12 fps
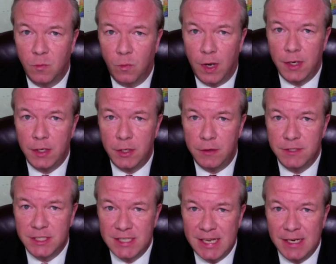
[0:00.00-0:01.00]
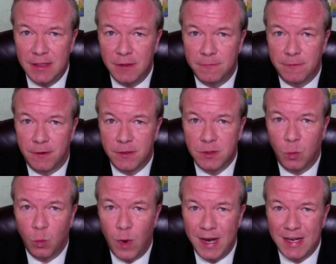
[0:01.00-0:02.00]
what you've seen in the first,
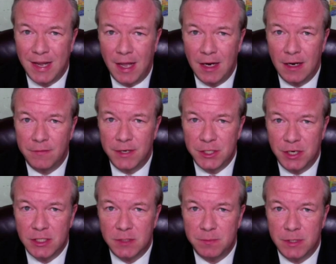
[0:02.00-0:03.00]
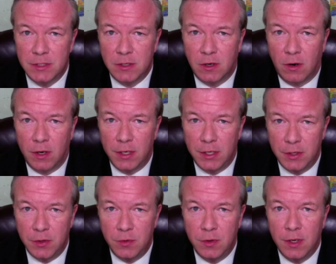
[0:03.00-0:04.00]
what kind of adjustments are
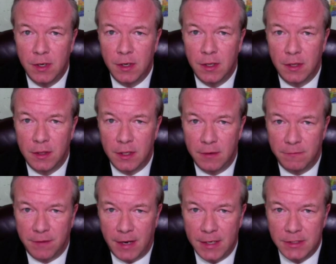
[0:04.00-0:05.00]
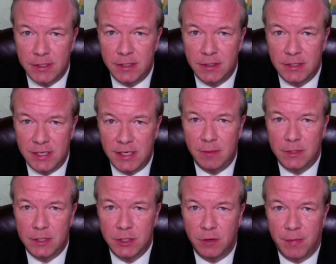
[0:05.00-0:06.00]
you, the advising team to
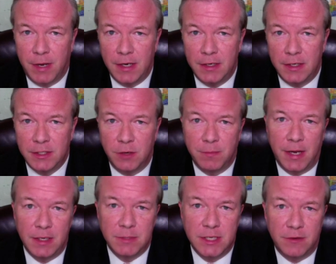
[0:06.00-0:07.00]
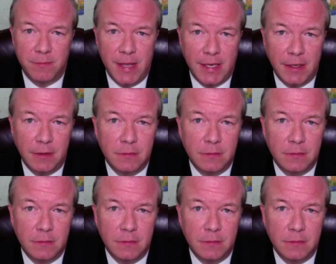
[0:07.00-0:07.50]
Joe Biden and Joe Biden himself, making?